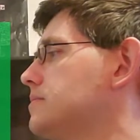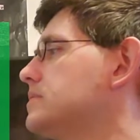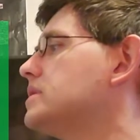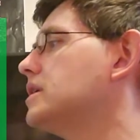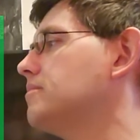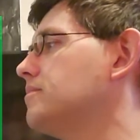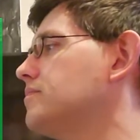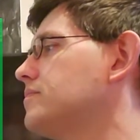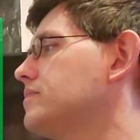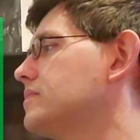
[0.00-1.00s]
Yep.
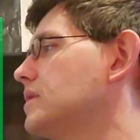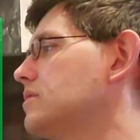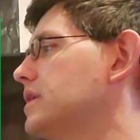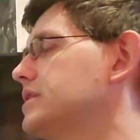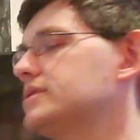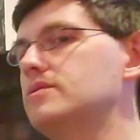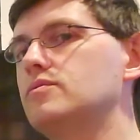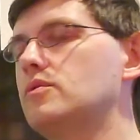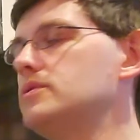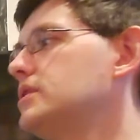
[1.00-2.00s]
Okay, so
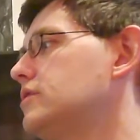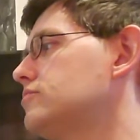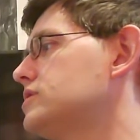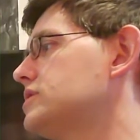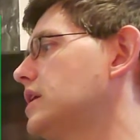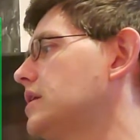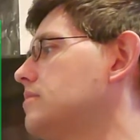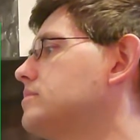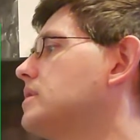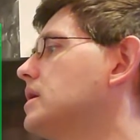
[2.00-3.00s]
rolled another
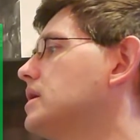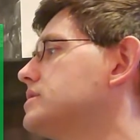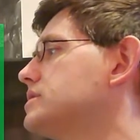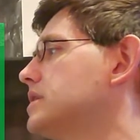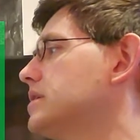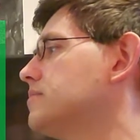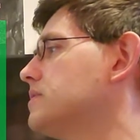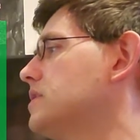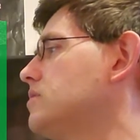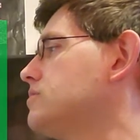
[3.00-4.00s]
10. So yeah,
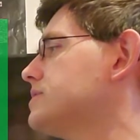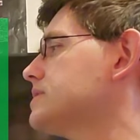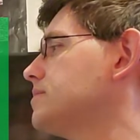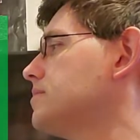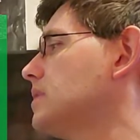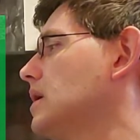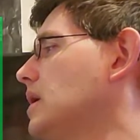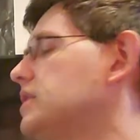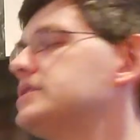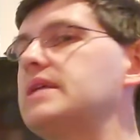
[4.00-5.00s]

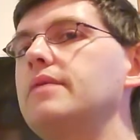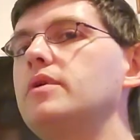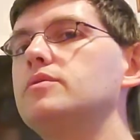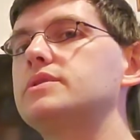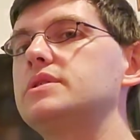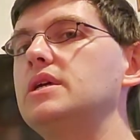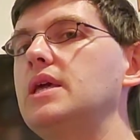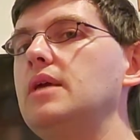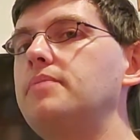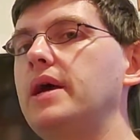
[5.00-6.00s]
this game you use the
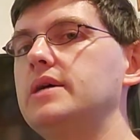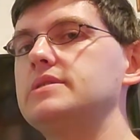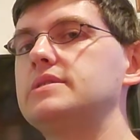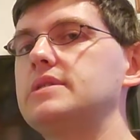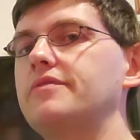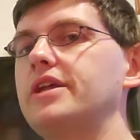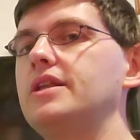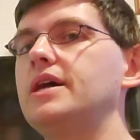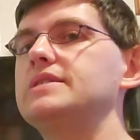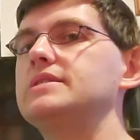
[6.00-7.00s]
keypad
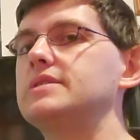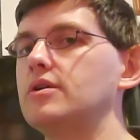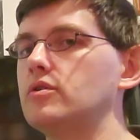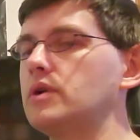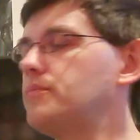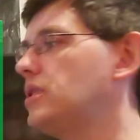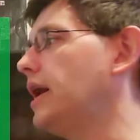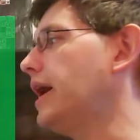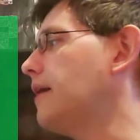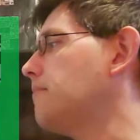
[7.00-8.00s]
7890 to
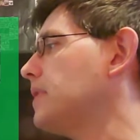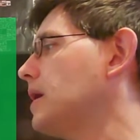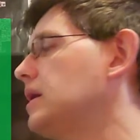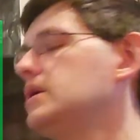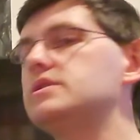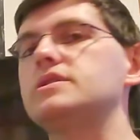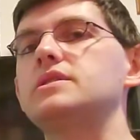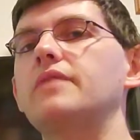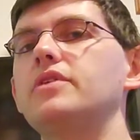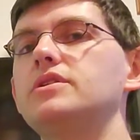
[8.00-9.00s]
play.
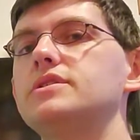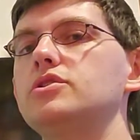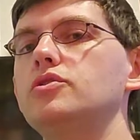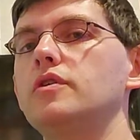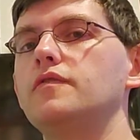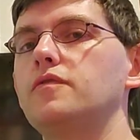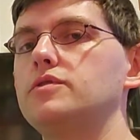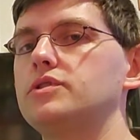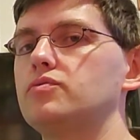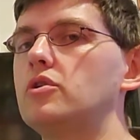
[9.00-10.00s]
7 is to do your
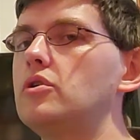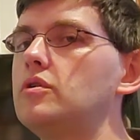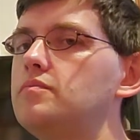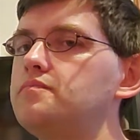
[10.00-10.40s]
first roll,